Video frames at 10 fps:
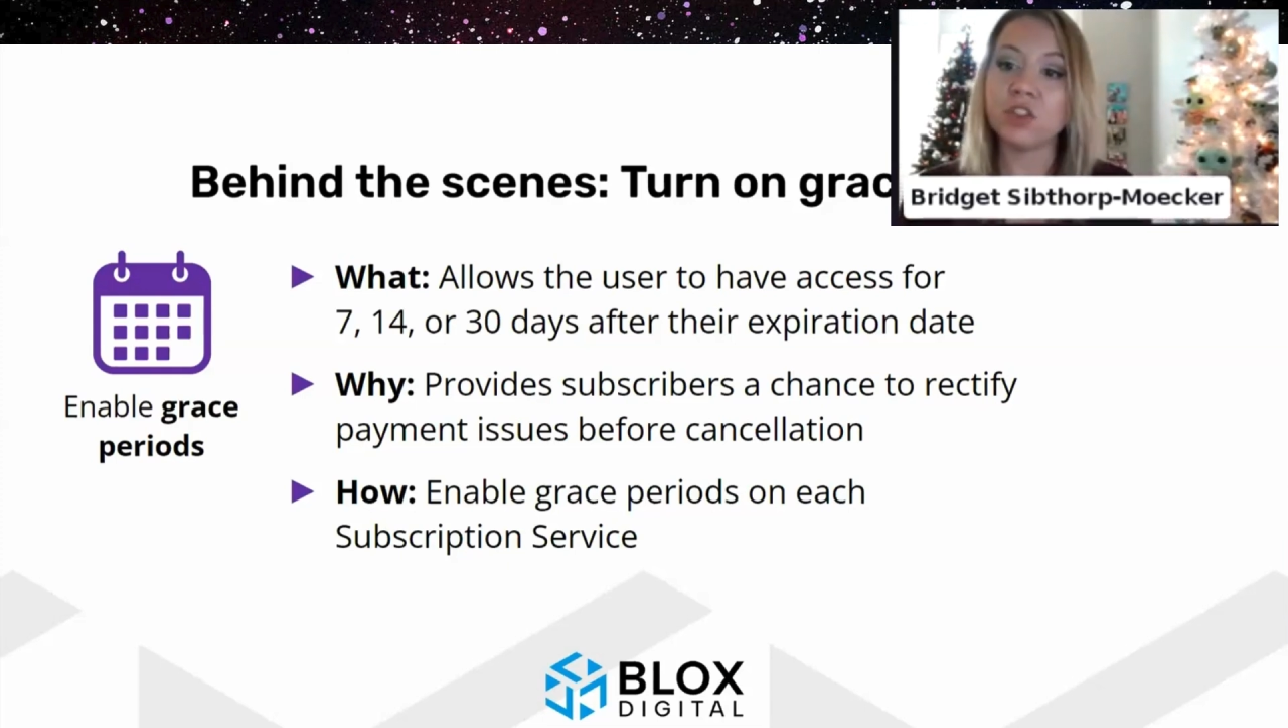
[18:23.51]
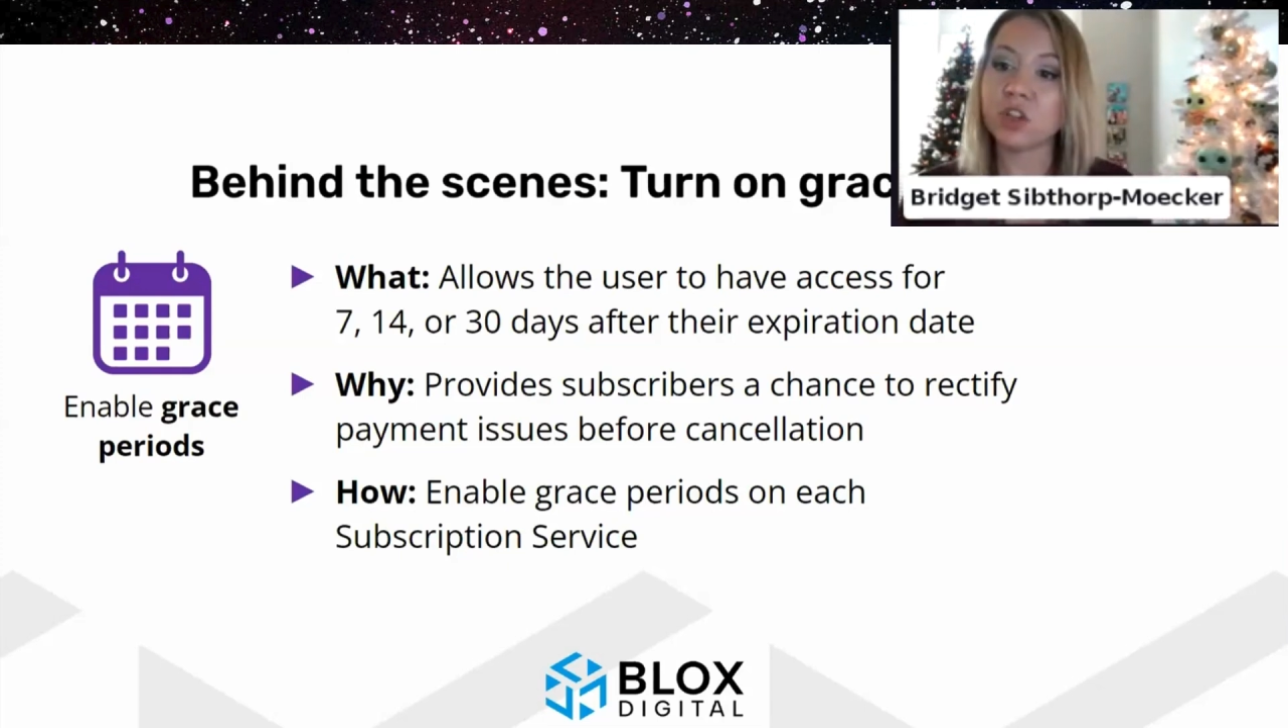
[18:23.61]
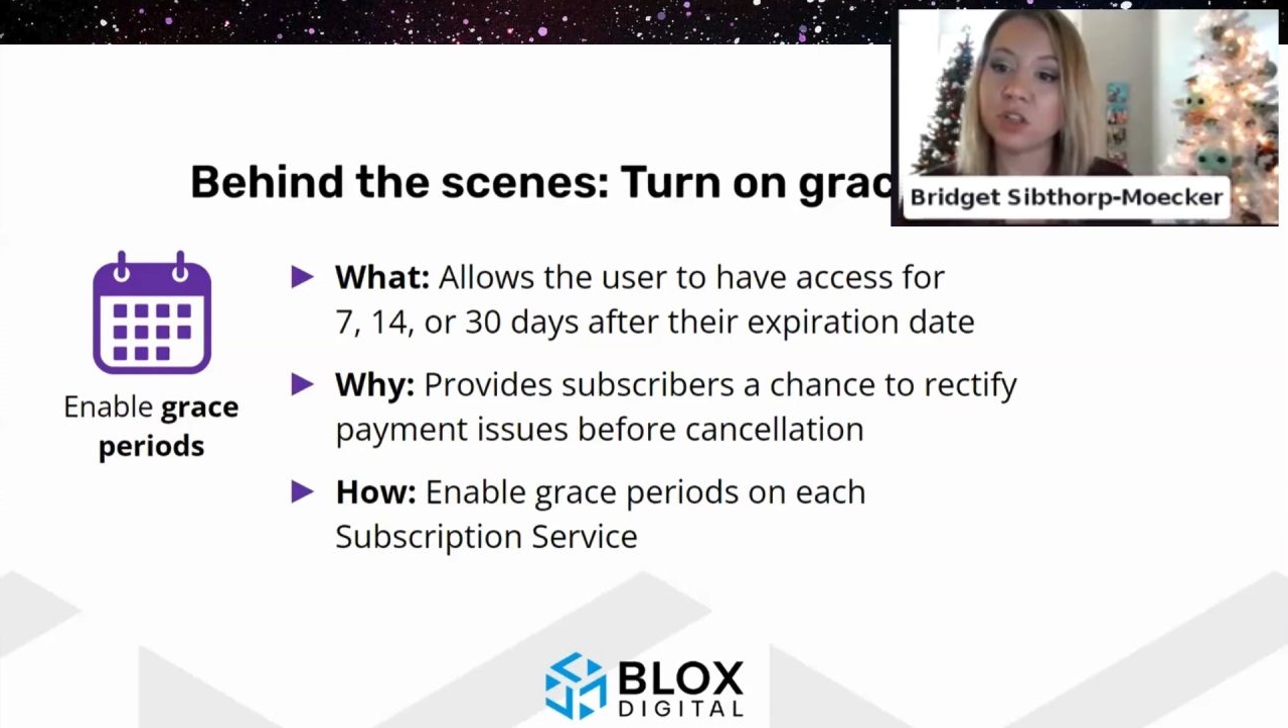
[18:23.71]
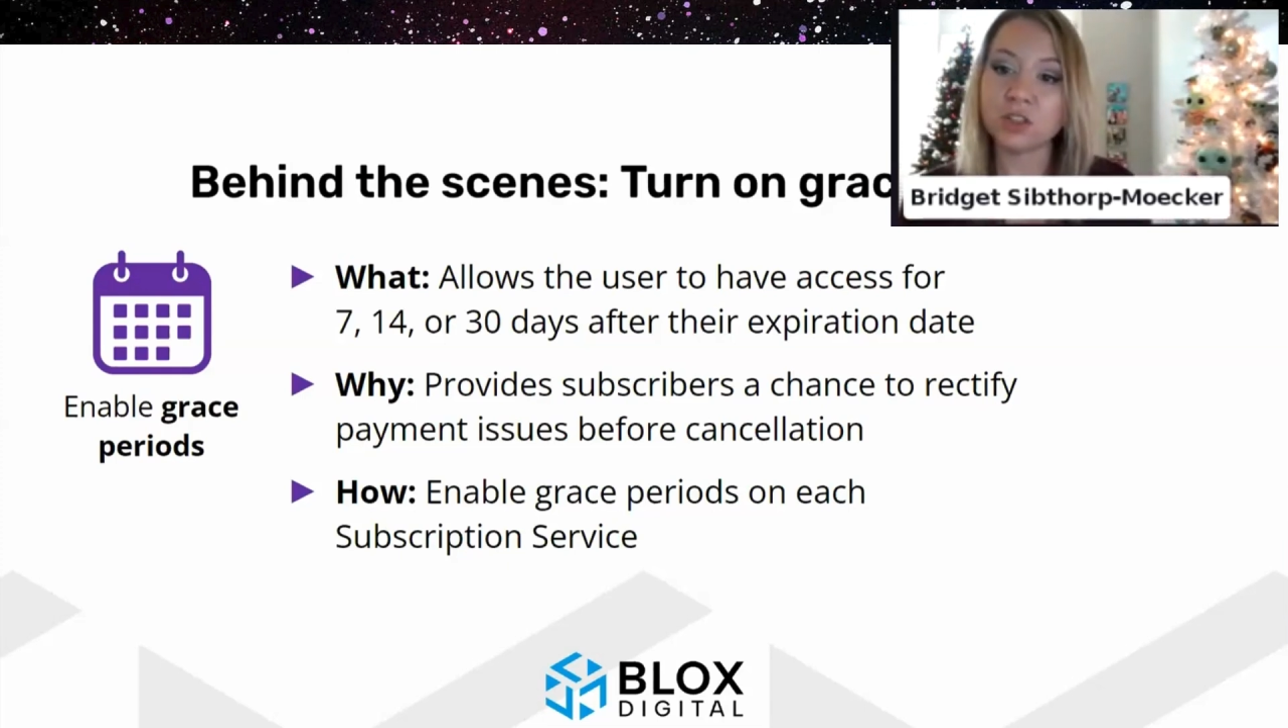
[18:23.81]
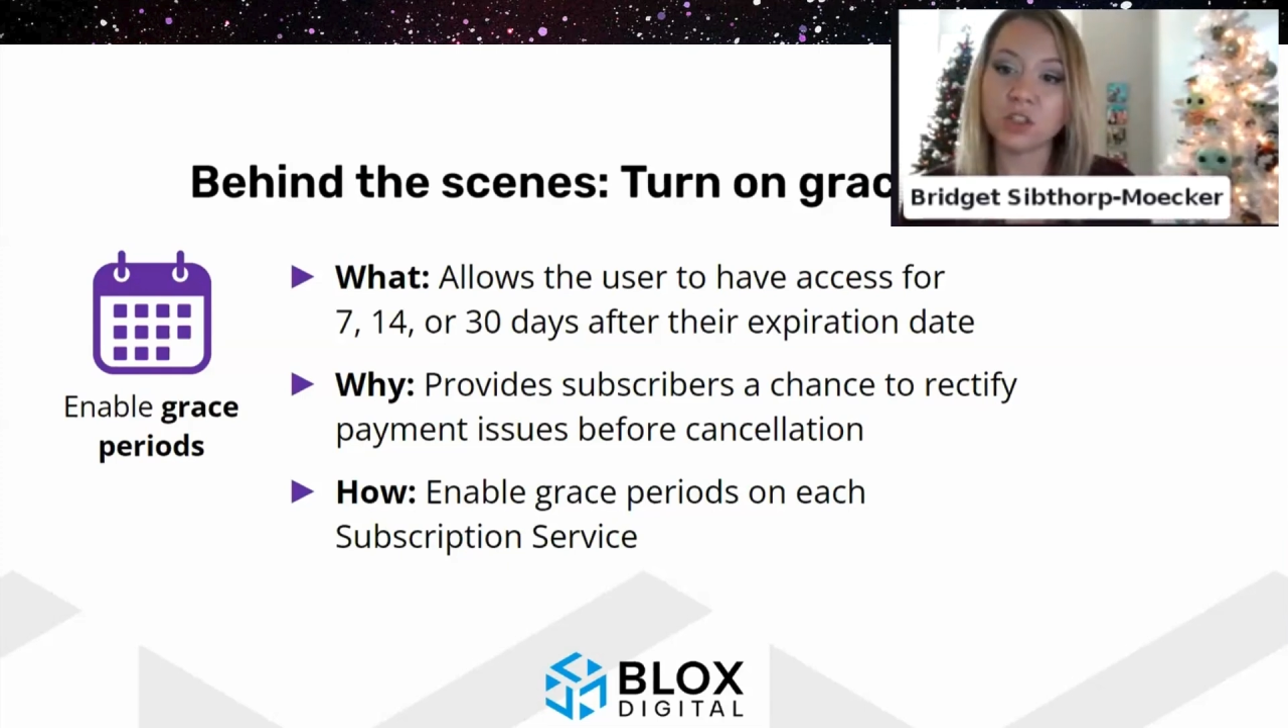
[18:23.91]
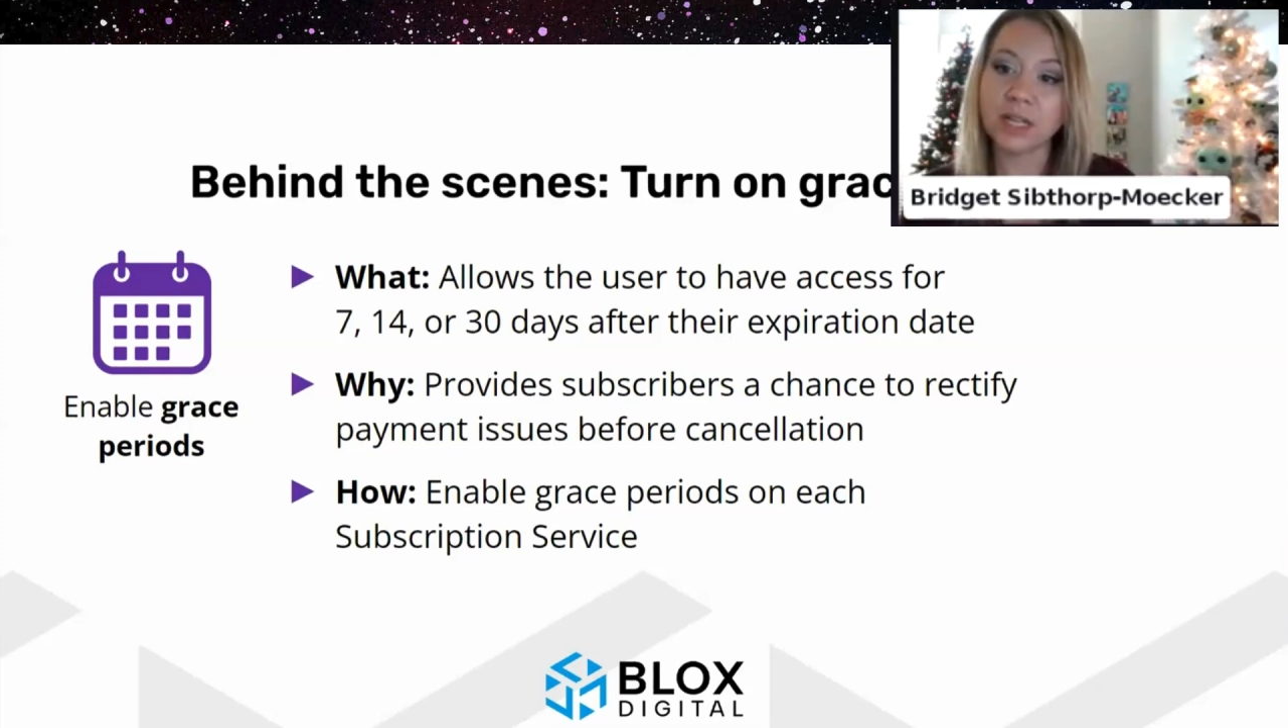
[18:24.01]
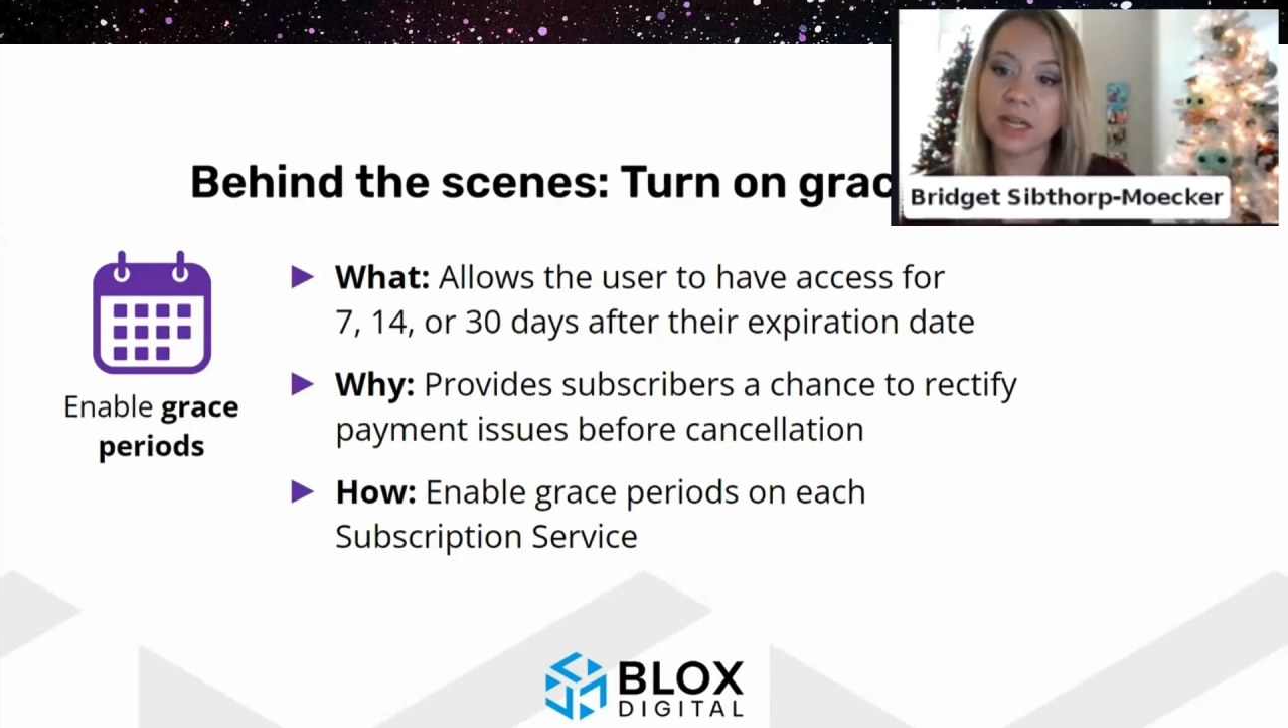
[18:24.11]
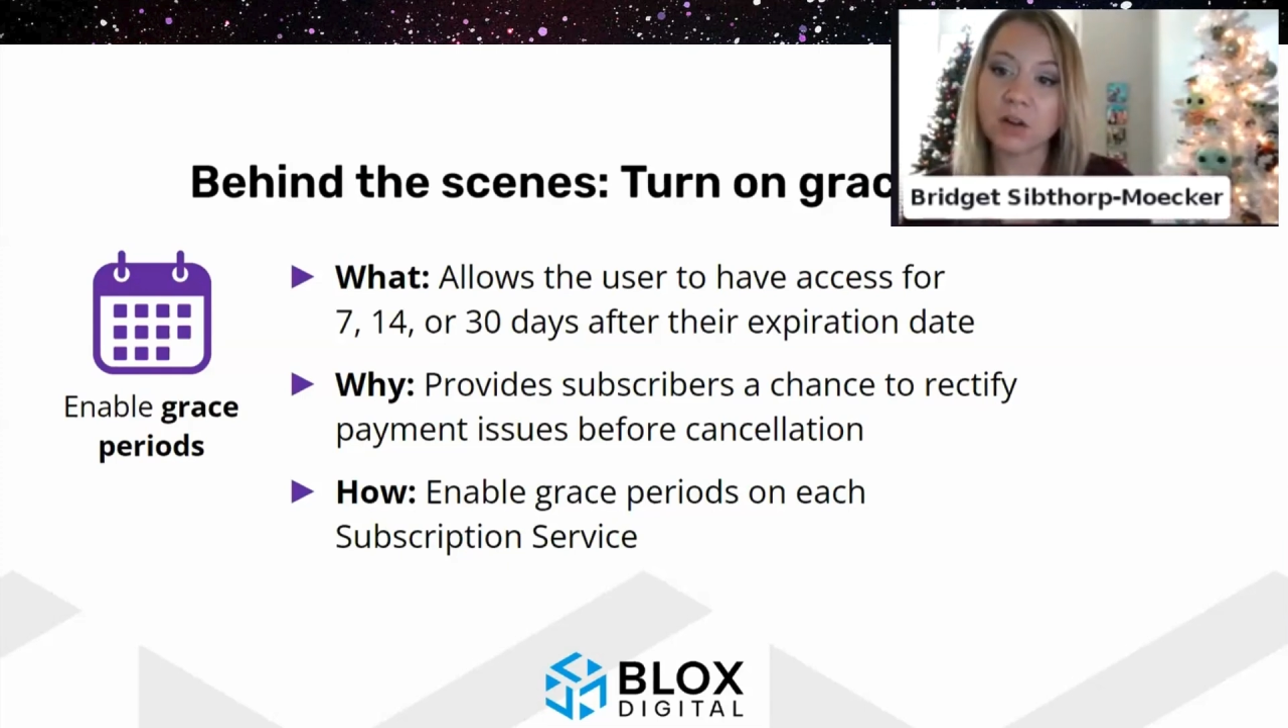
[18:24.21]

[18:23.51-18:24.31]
charge on that